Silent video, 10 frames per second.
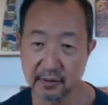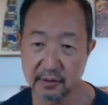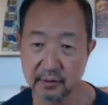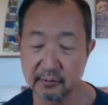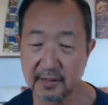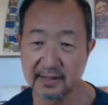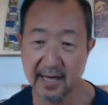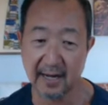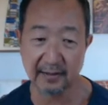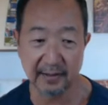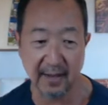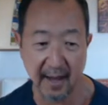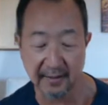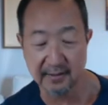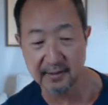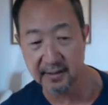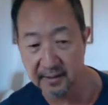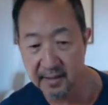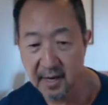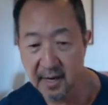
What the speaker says: to do exactly that? And